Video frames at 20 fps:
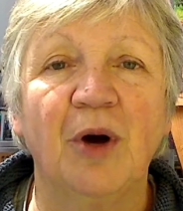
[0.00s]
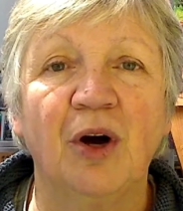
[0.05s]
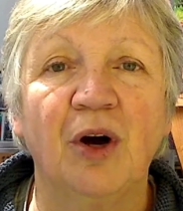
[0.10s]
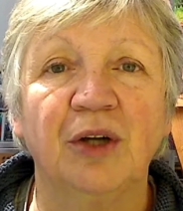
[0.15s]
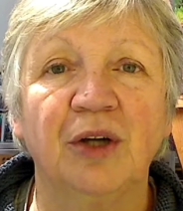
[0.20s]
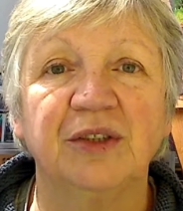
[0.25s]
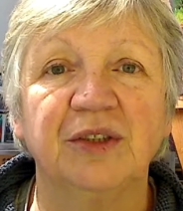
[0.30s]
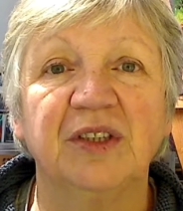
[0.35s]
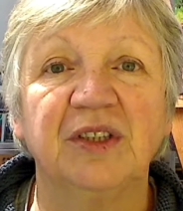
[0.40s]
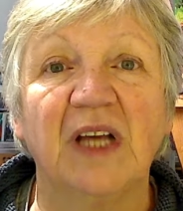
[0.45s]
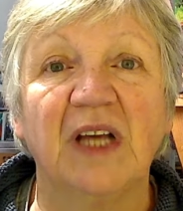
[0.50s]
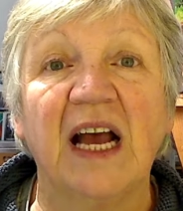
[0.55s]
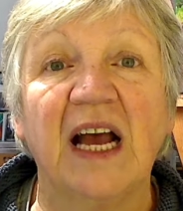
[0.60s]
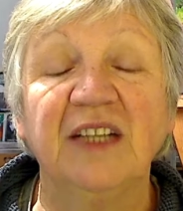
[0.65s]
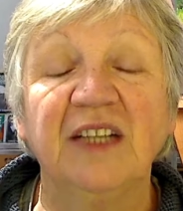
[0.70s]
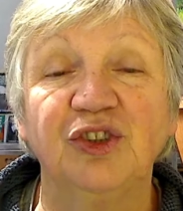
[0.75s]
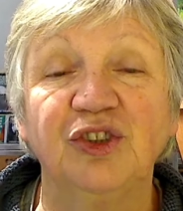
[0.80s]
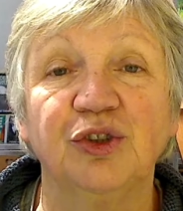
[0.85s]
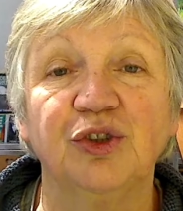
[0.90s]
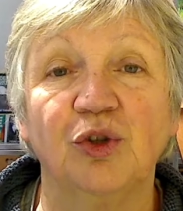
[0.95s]
But
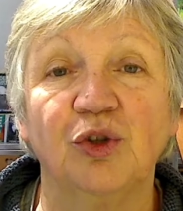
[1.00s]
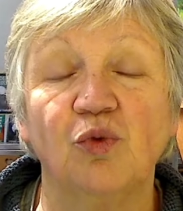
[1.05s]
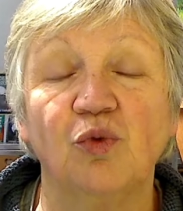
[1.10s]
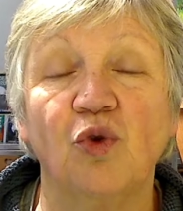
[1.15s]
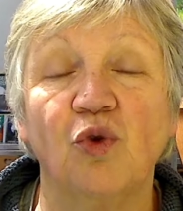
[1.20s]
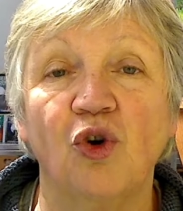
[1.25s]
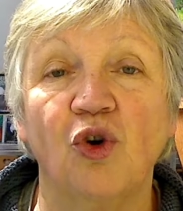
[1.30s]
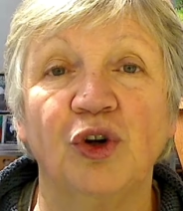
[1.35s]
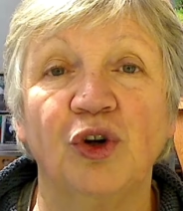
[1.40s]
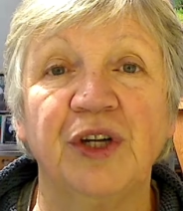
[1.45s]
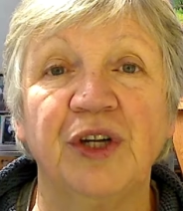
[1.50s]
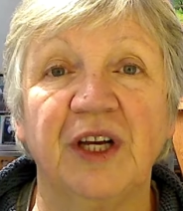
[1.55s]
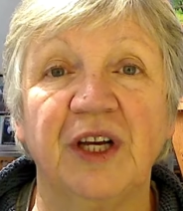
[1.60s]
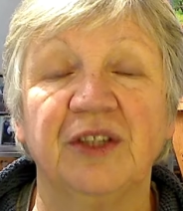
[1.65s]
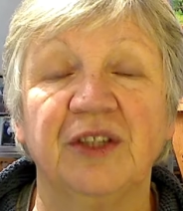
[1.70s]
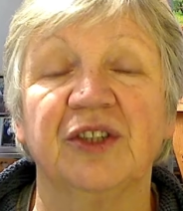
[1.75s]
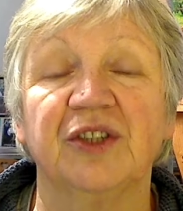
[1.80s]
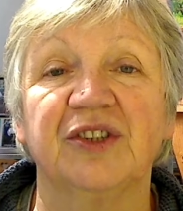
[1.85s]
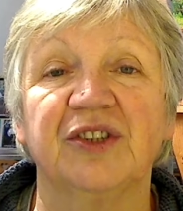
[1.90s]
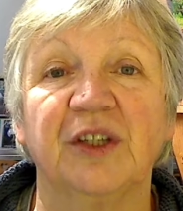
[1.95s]
as you go on
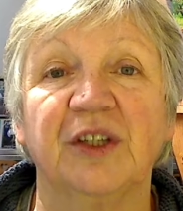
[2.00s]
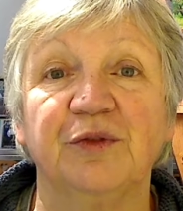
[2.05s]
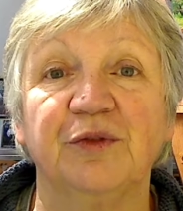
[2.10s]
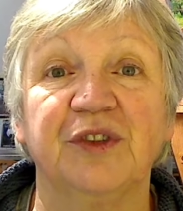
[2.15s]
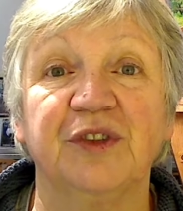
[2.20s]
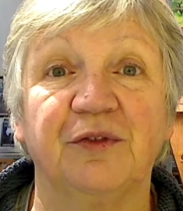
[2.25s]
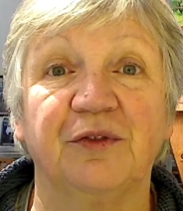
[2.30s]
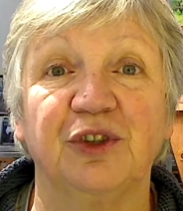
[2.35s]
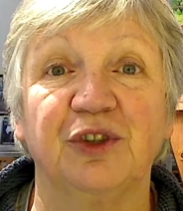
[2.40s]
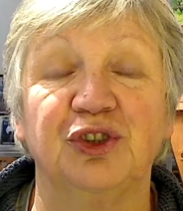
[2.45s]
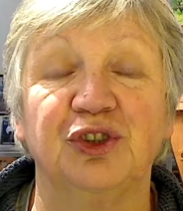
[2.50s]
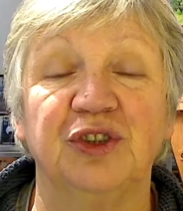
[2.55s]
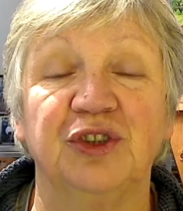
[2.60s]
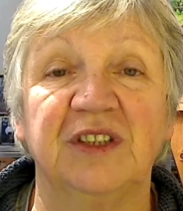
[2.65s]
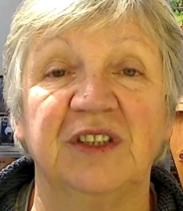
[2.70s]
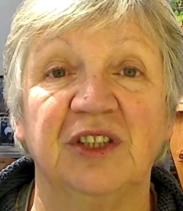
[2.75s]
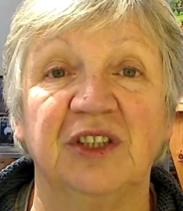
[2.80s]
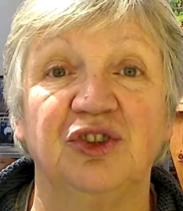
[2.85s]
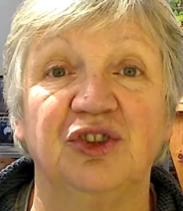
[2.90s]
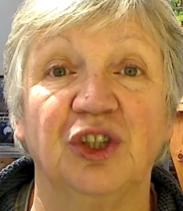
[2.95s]
in your
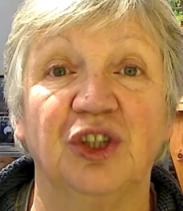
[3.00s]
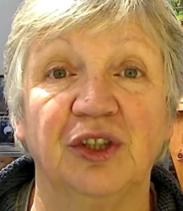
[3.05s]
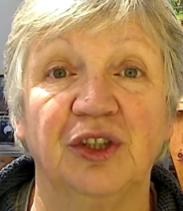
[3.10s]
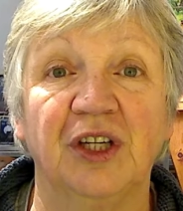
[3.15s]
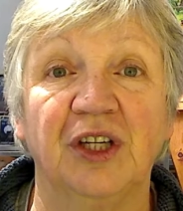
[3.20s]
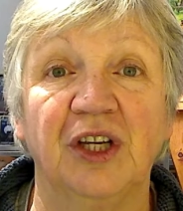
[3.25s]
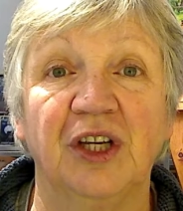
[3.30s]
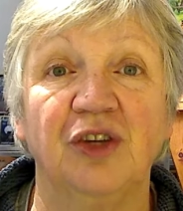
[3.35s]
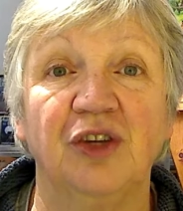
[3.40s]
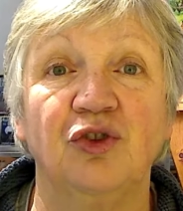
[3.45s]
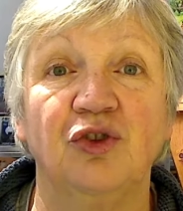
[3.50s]
self-sufficiency journey,